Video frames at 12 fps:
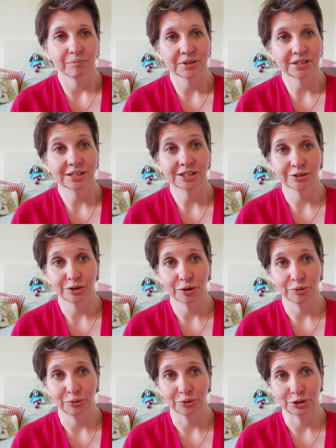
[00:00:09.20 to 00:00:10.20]
My sister and
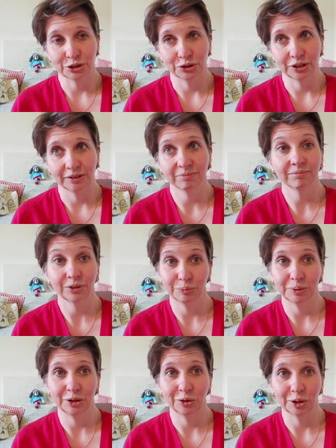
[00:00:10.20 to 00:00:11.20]
co-author Tonya,
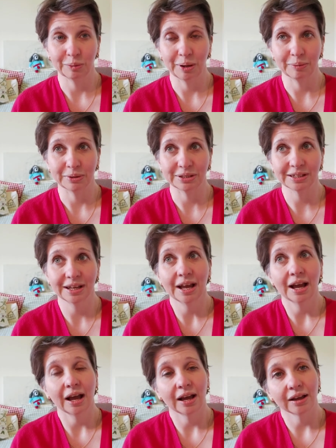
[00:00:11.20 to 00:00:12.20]
who'll be along in a moment,
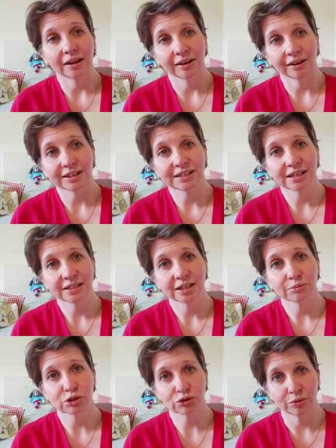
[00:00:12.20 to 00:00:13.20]
uh, and I set
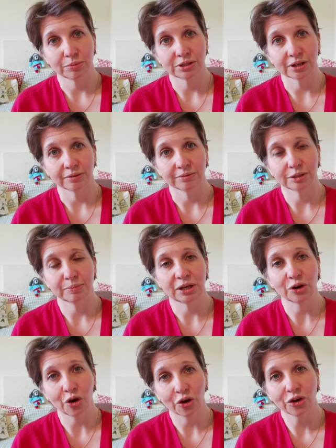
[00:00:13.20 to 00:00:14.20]
up Scribbler Zone to be
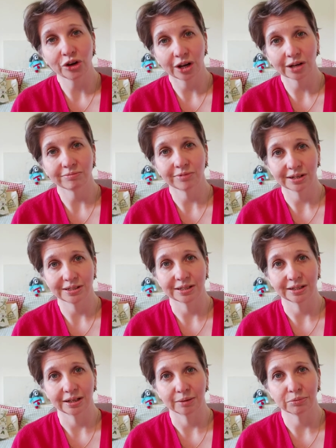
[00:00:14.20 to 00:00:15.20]
an online
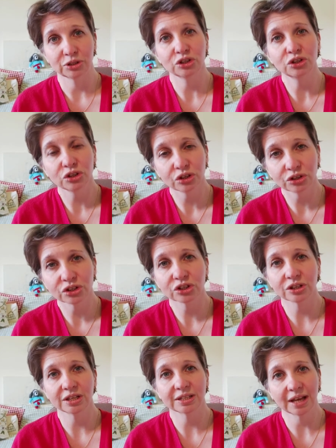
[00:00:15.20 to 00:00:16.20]
writing club to
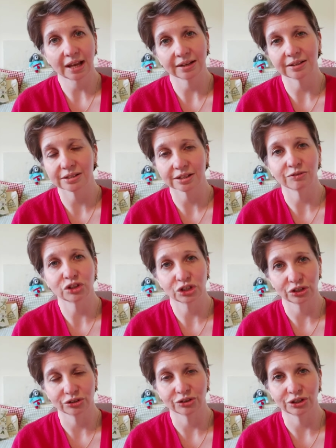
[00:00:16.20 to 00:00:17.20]
nurture the talents of
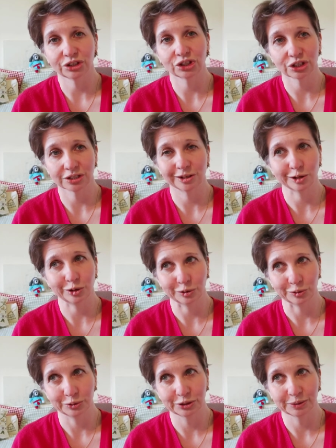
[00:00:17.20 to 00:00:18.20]
children just like
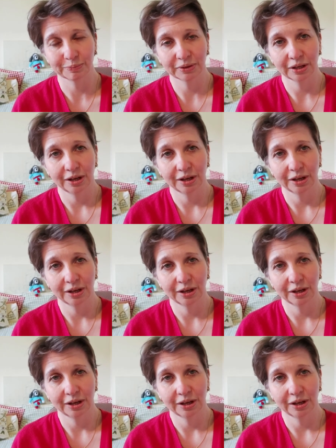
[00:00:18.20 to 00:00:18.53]
yours.